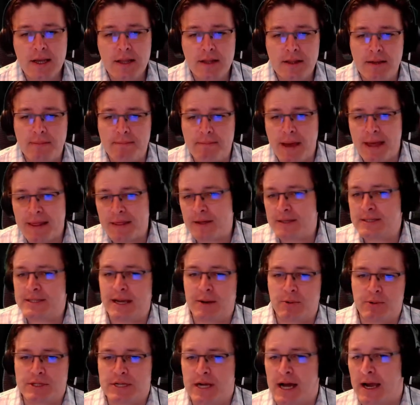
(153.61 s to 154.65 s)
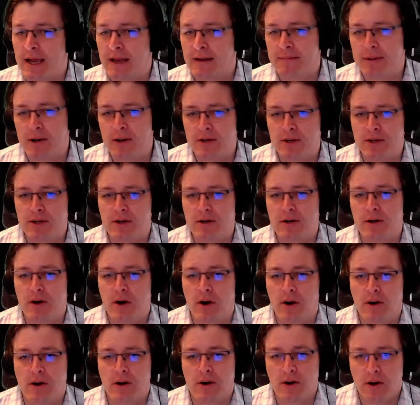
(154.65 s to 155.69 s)
the methods that we're talking about here
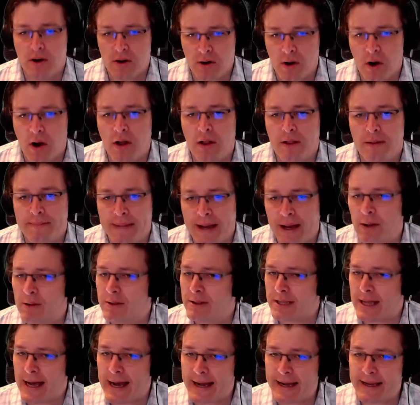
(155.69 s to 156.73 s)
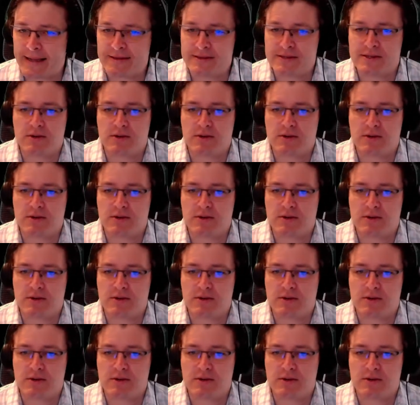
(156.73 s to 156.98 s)
are all about lines.